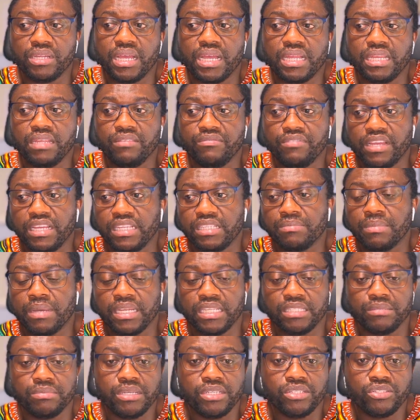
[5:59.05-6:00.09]
and event
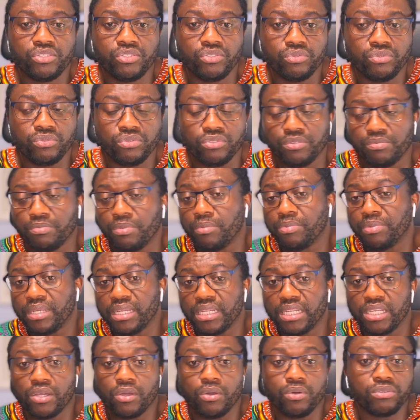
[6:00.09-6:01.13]
management tools,
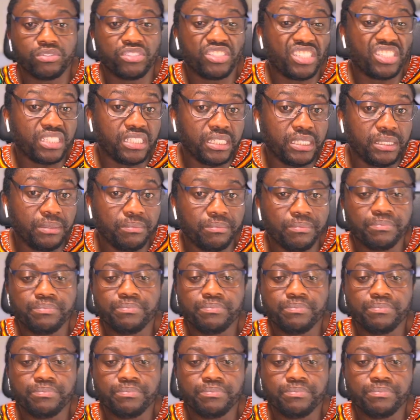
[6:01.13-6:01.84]
popularly called SIEM.